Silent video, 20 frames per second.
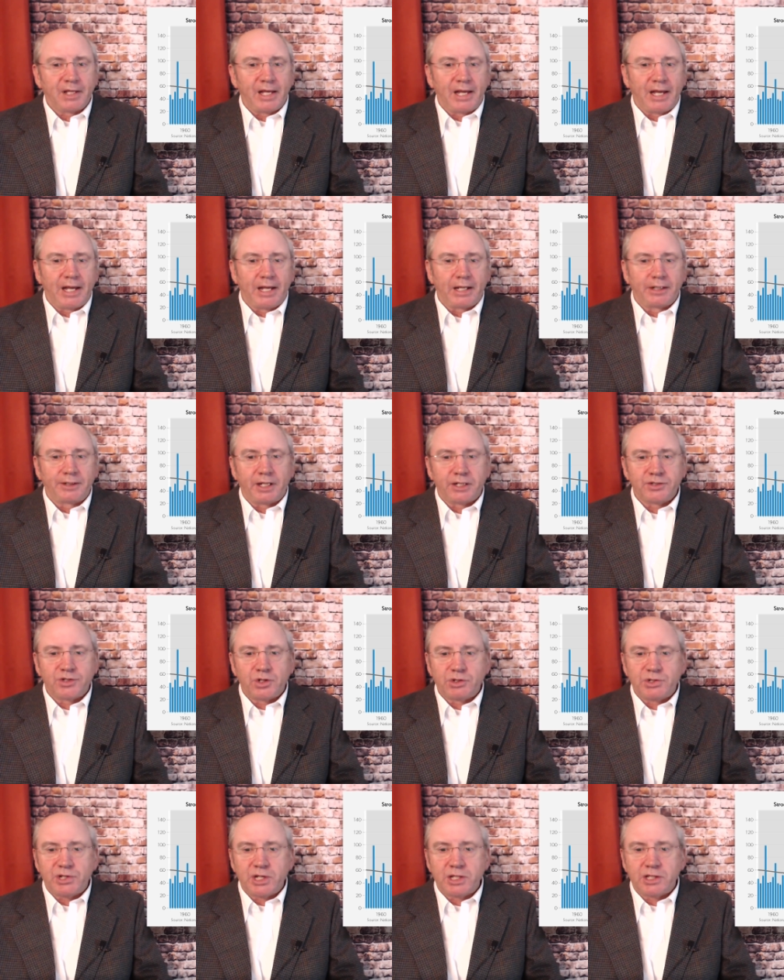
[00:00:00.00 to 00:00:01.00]
And as
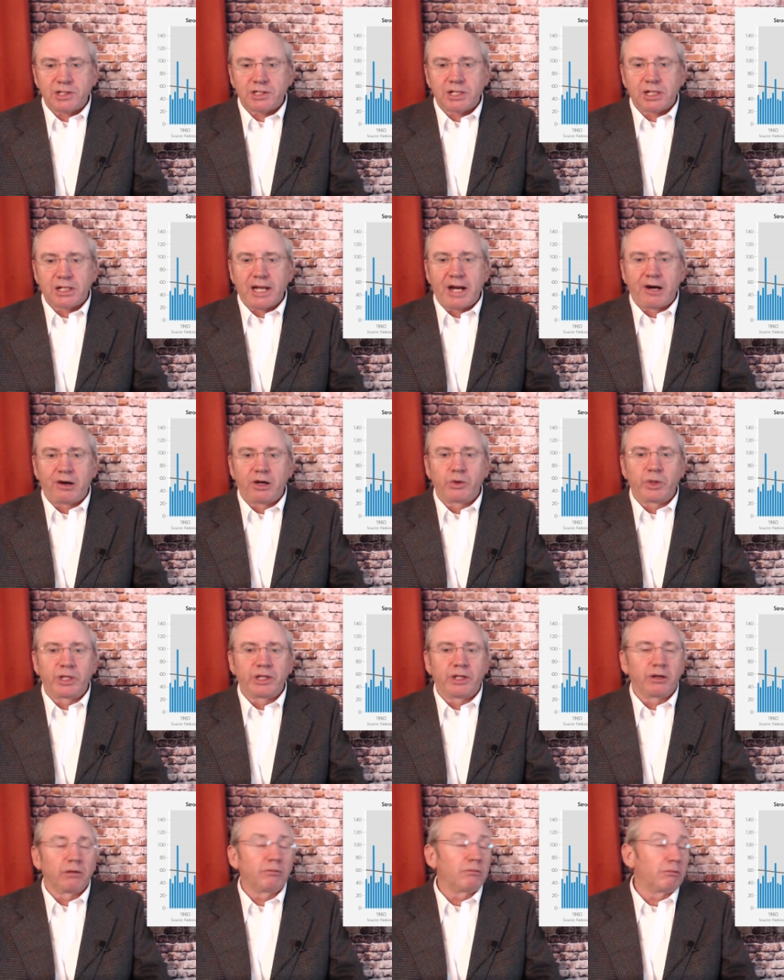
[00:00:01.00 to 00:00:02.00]
you see this little arrow
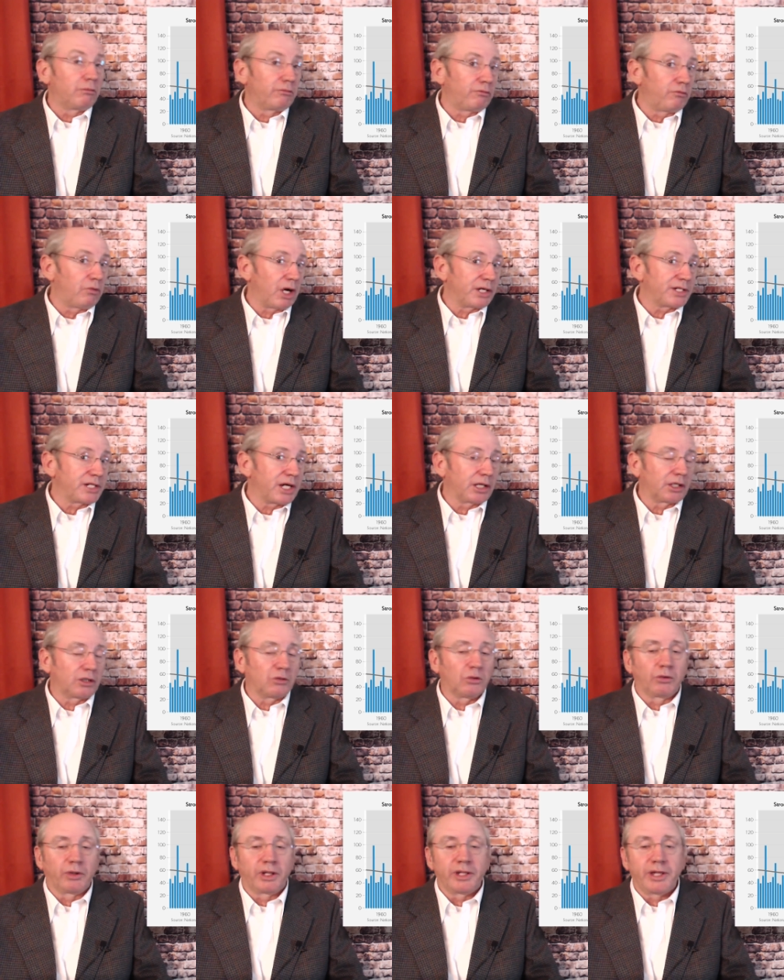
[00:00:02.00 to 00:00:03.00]
in the right hand
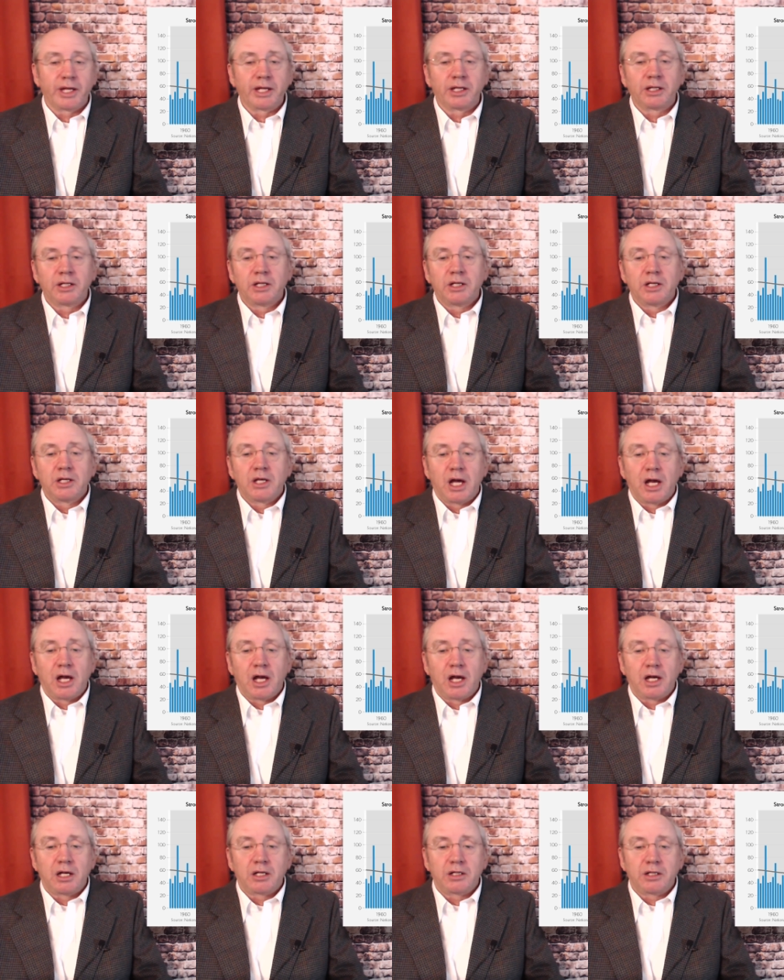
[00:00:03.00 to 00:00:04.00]
corner there,
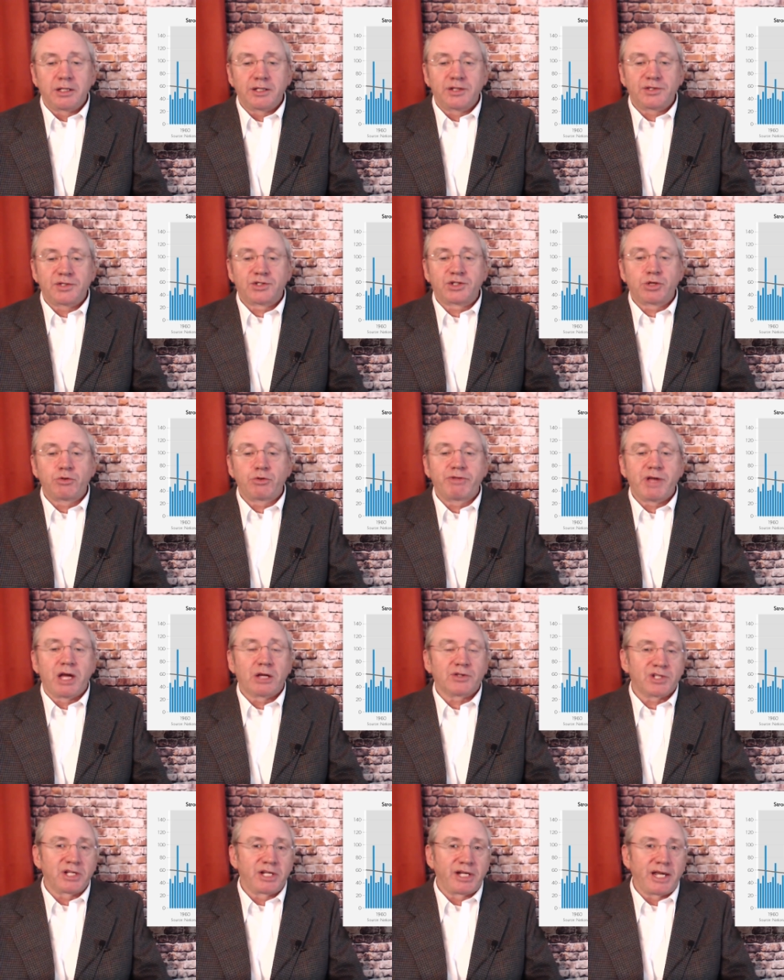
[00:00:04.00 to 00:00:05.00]
uh, this is
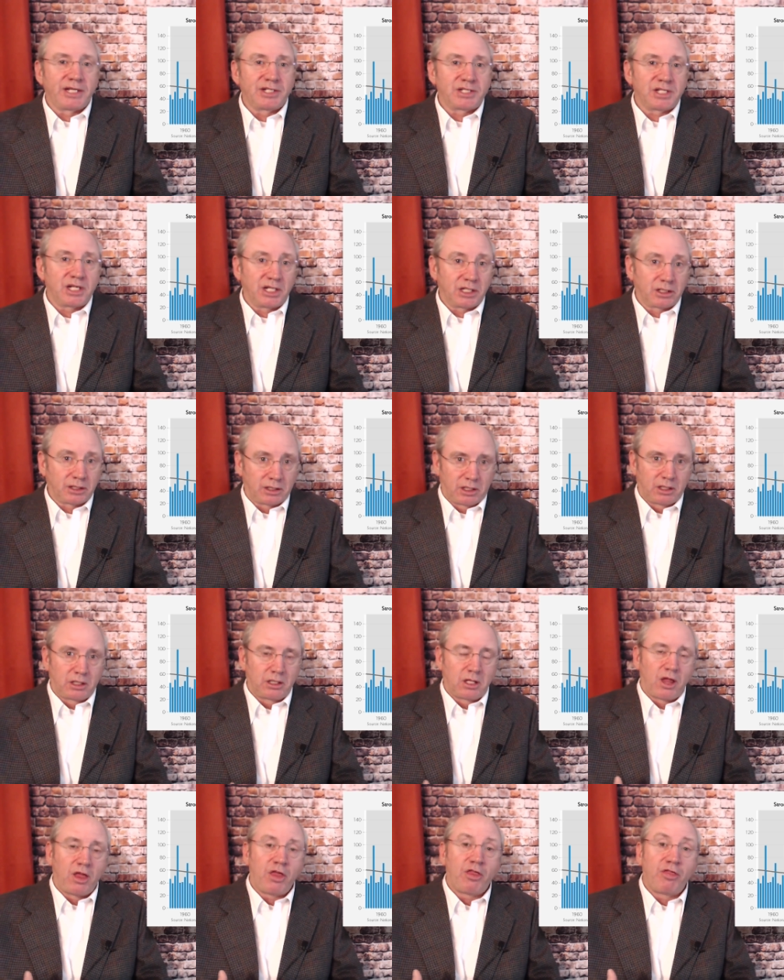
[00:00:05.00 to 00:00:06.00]
2018,
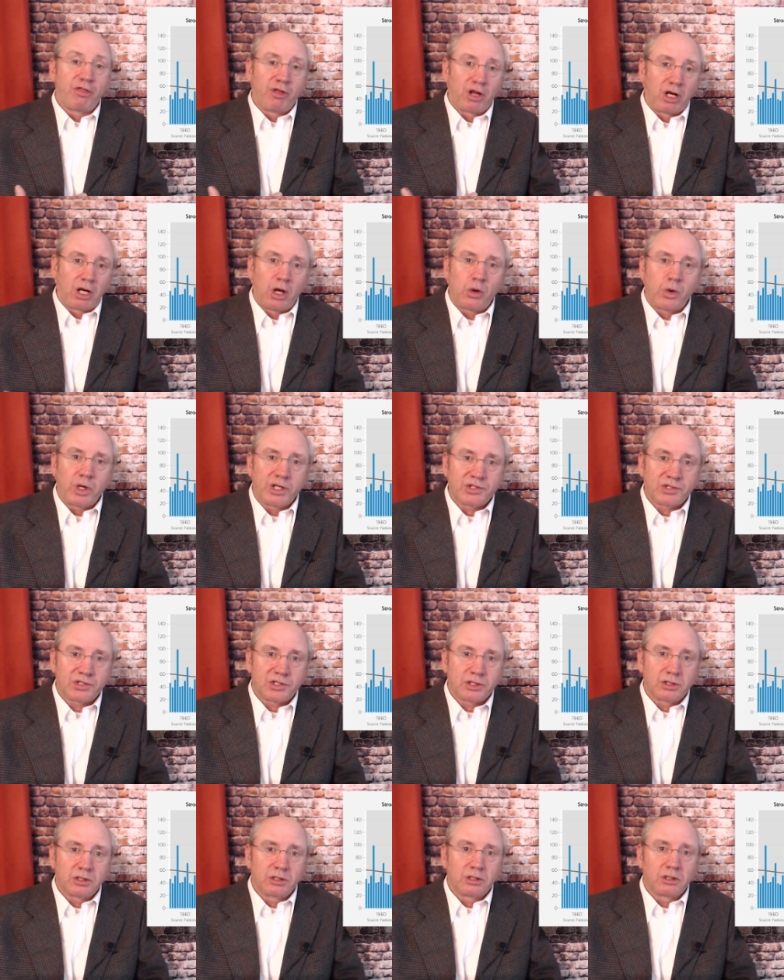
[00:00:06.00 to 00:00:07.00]
the
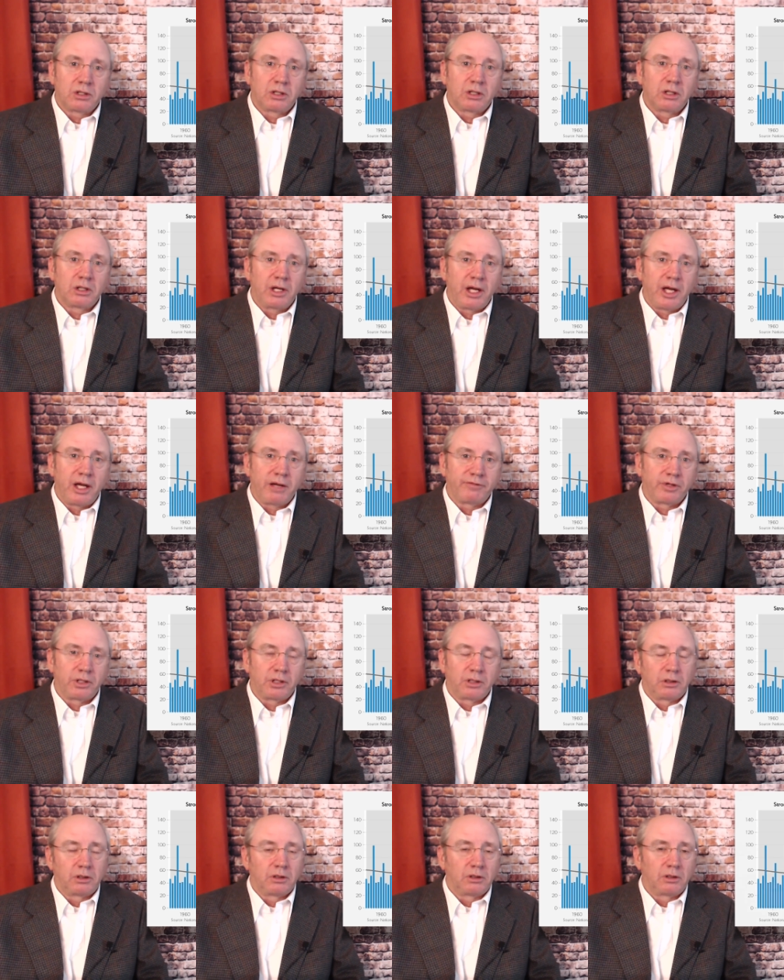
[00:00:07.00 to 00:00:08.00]
lowest ever
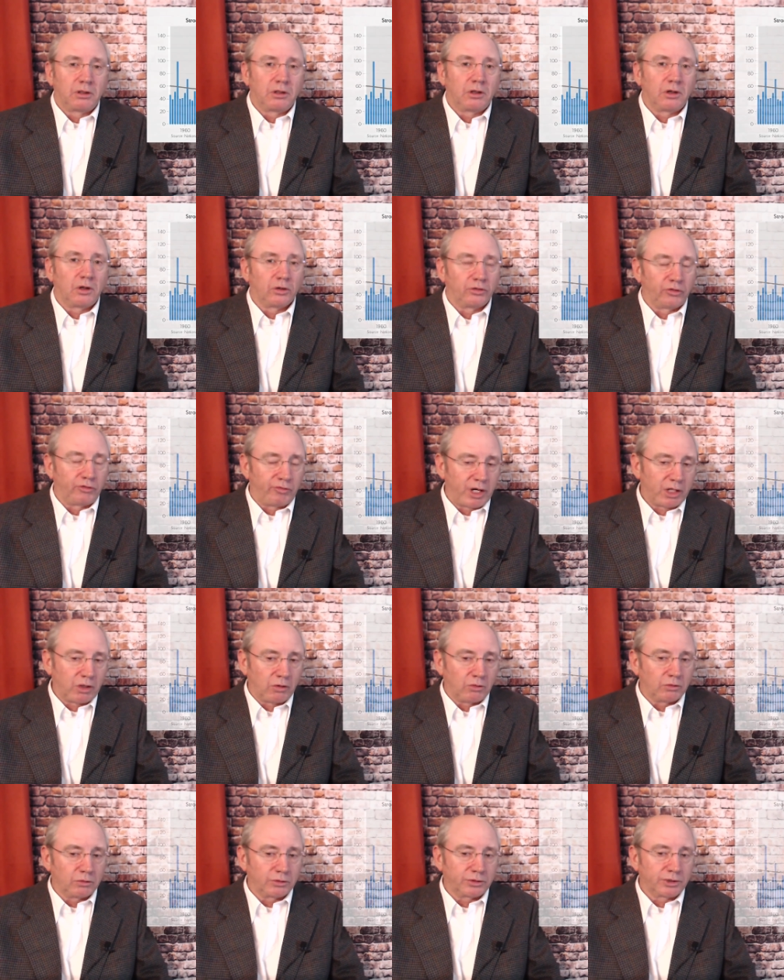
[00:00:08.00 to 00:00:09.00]
on
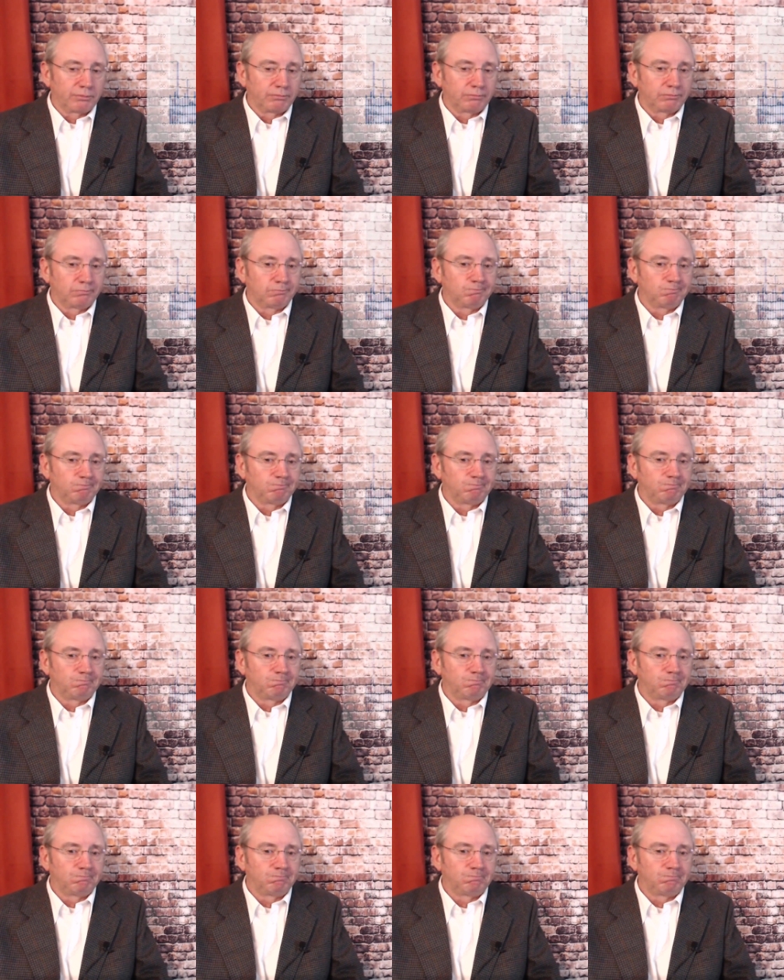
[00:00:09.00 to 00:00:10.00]
record.
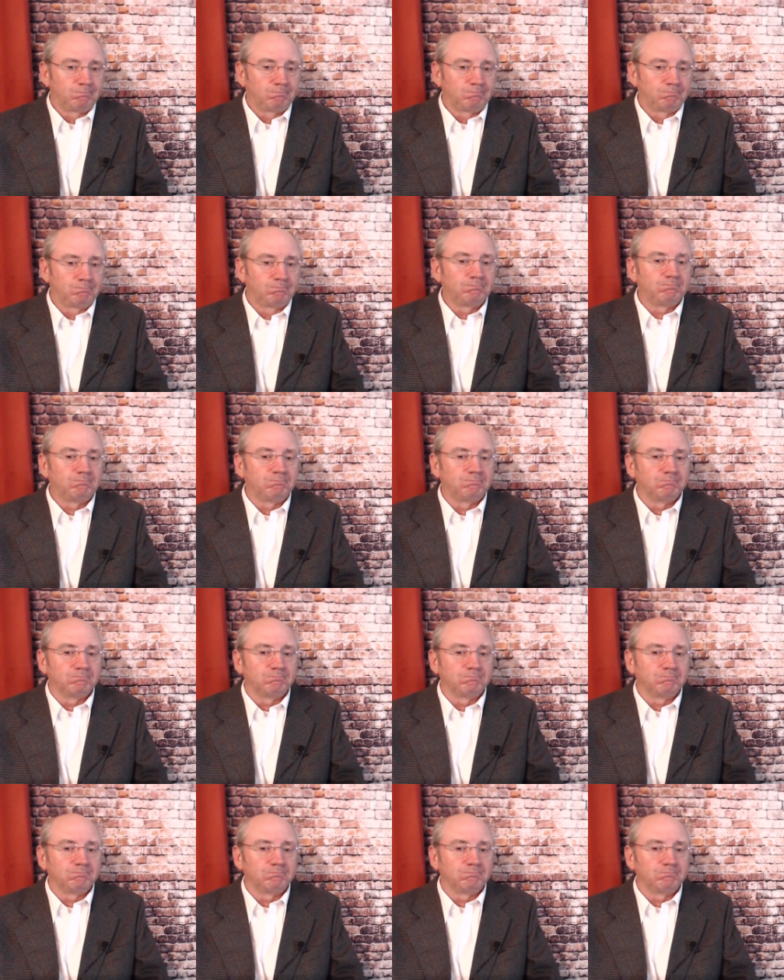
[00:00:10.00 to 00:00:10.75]
Hmm.